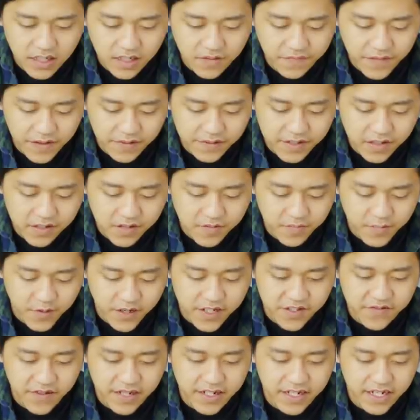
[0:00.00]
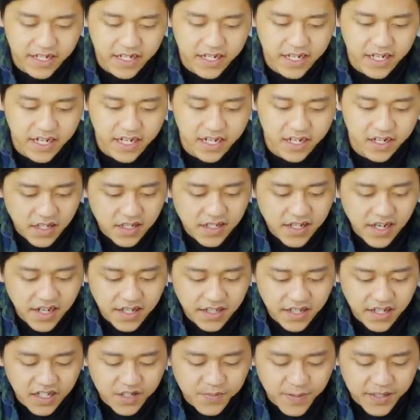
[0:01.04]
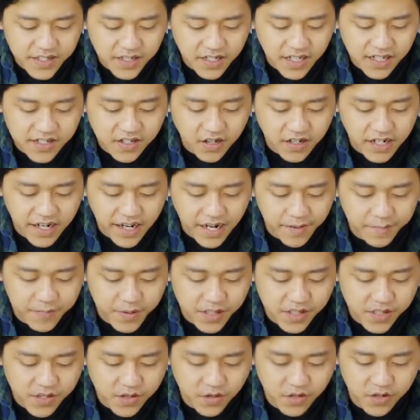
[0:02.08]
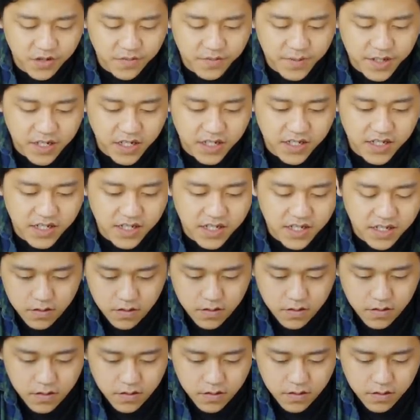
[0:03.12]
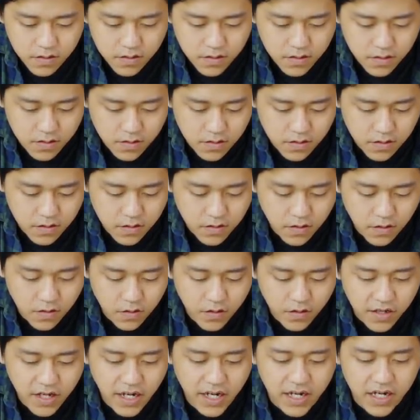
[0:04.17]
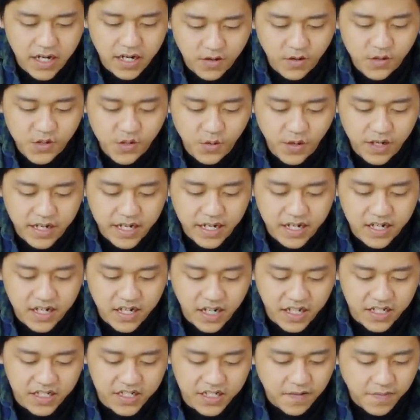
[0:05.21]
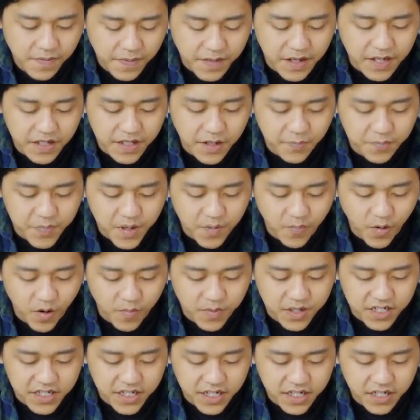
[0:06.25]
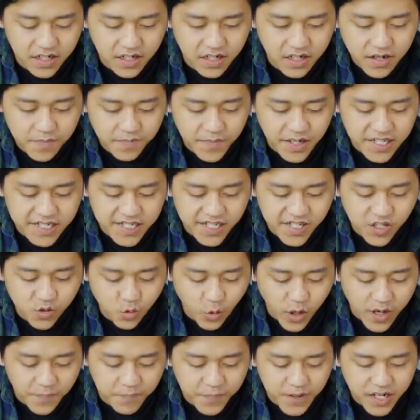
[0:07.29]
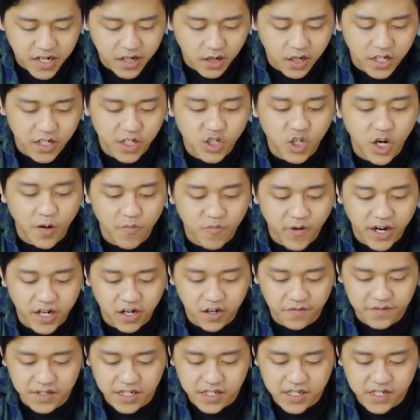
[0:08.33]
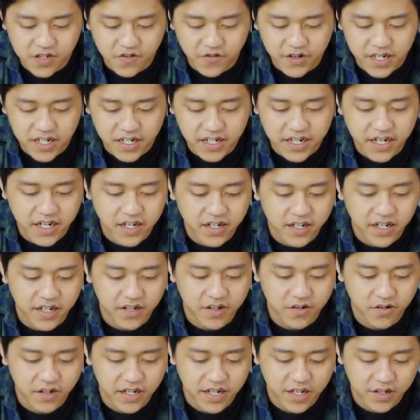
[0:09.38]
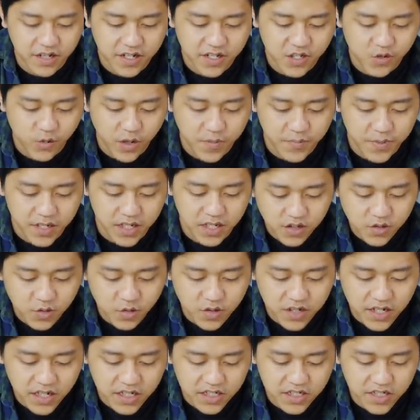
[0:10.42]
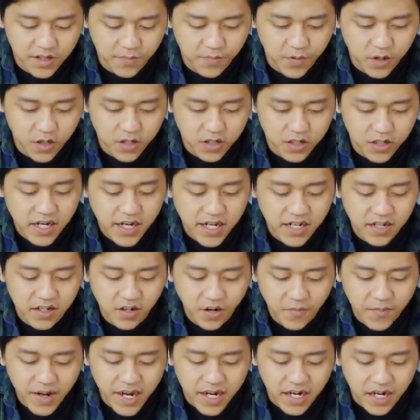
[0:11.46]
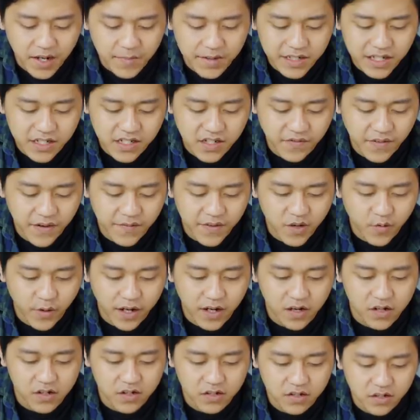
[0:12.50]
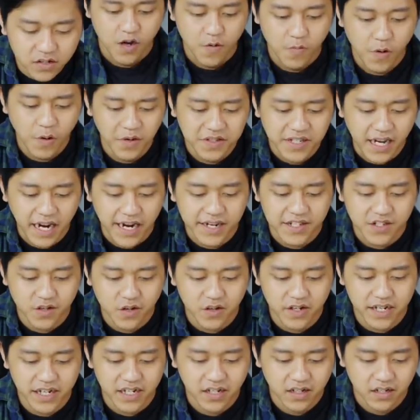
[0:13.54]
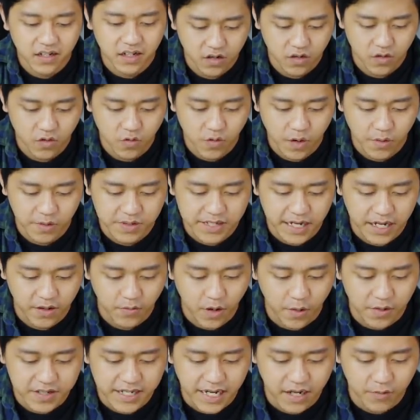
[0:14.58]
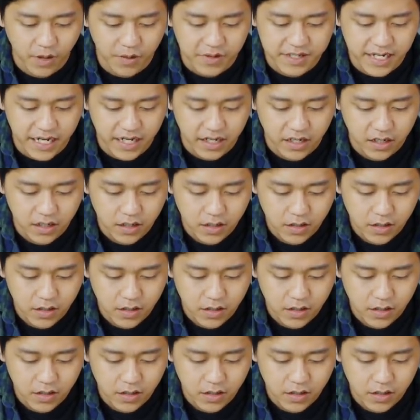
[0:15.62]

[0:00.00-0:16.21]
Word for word: Another 5,000 points right there, yeah. Is there anything special that's gonna happen soon? Because Oh, okay. So I can nudge the, the pinball machine by just swiping on the top right of the screen there. There you go. Yeah, you can swipe it to nudge the ball. And not bad. I'm actually surviving quite long. What was the high score again? Oh, what was that? What was that? What was that?